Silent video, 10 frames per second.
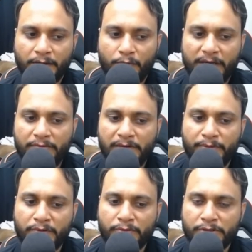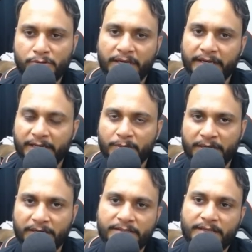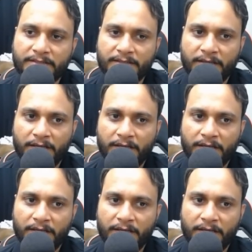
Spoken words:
Y will be equal to target minus X.